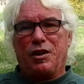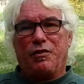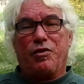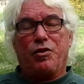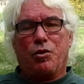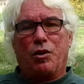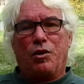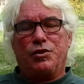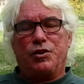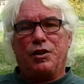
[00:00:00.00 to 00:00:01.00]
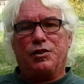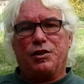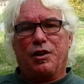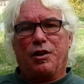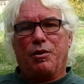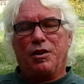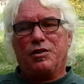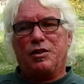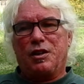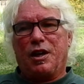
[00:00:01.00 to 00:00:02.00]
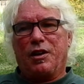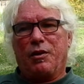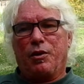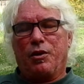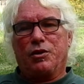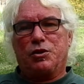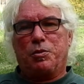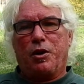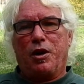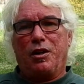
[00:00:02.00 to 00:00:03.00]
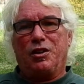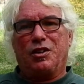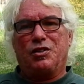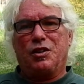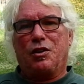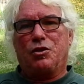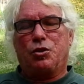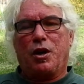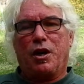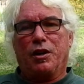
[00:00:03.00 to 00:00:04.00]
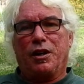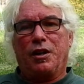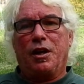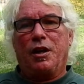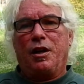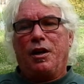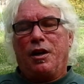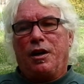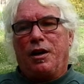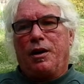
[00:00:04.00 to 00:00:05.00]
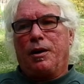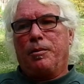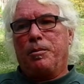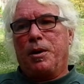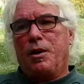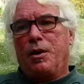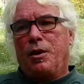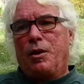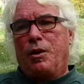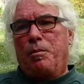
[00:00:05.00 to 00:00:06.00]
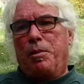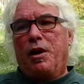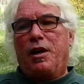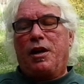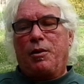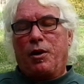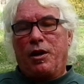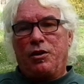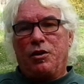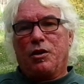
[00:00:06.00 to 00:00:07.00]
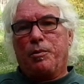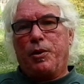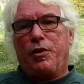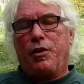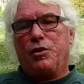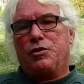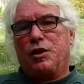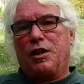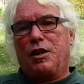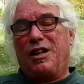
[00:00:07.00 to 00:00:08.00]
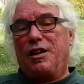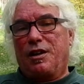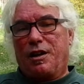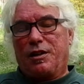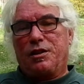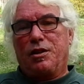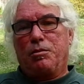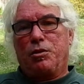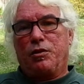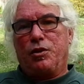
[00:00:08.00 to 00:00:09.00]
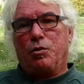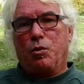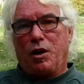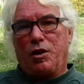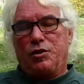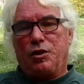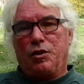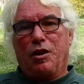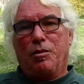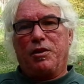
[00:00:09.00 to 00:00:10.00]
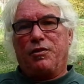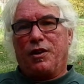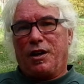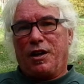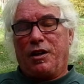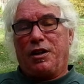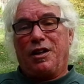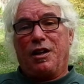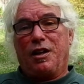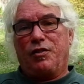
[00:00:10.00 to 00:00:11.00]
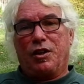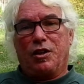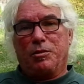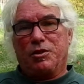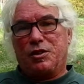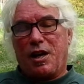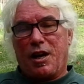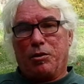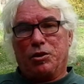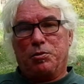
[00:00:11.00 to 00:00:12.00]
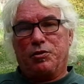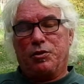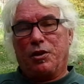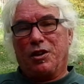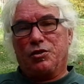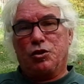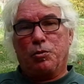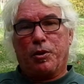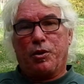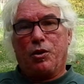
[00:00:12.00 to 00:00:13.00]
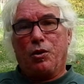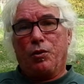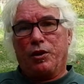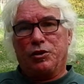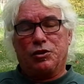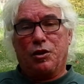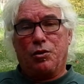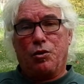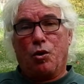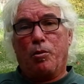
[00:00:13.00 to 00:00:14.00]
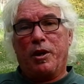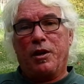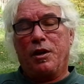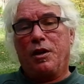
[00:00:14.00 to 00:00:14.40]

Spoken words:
have thorns, and so I wanted to see how they were going to spread. You can see they're trailing. But anyway, you can put those in October if you want to. They'll be fine. Again, if you get them established before it gets super cold, they'll just go dormant,